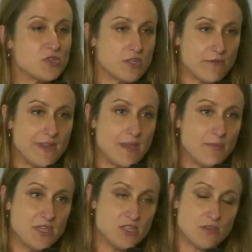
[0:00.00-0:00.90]
of
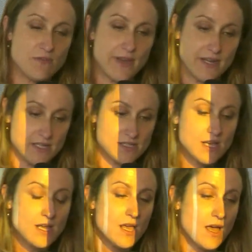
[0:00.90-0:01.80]
adaptation finance.
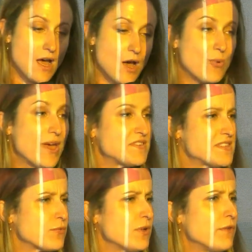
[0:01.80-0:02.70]
We have several of our